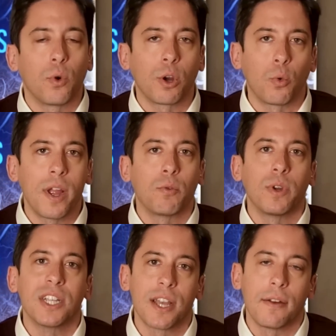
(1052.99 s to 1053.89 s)
for a great
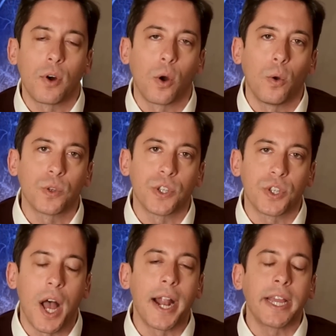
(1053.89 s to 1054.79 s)
reset of our whole
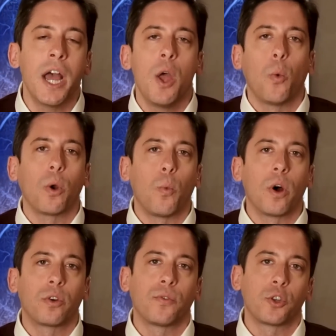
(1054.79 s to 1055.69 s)
society. What a
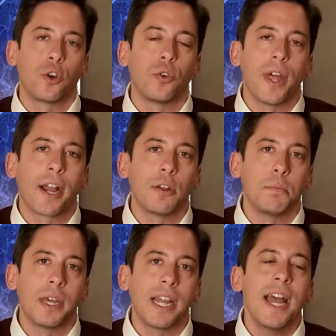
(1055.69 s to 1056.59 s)
wonderful turn that
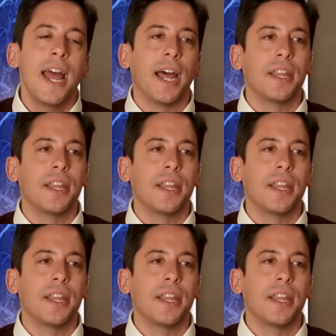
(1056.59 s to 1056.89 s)
could be.